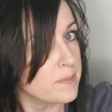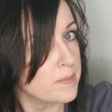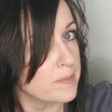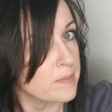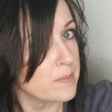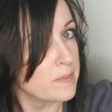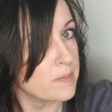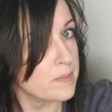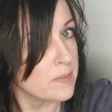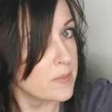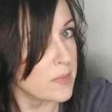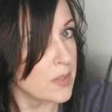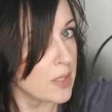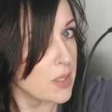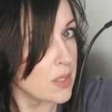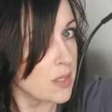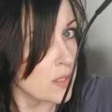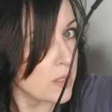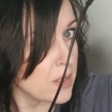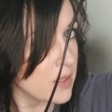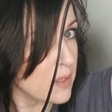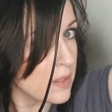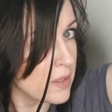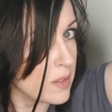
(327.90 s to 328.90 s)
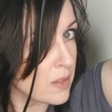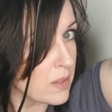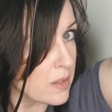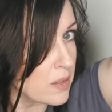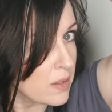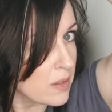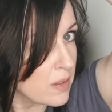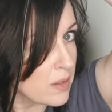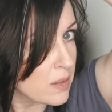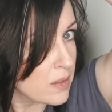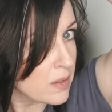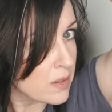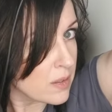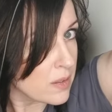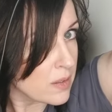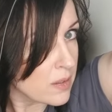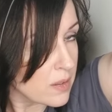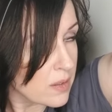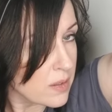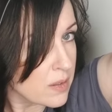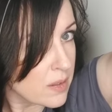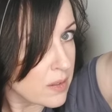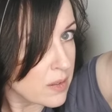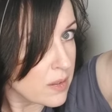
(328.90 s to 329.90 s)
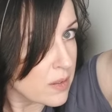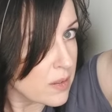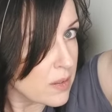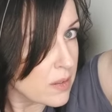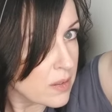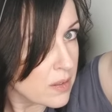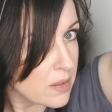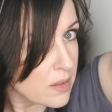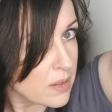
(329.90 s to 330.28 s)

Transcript: [no speech]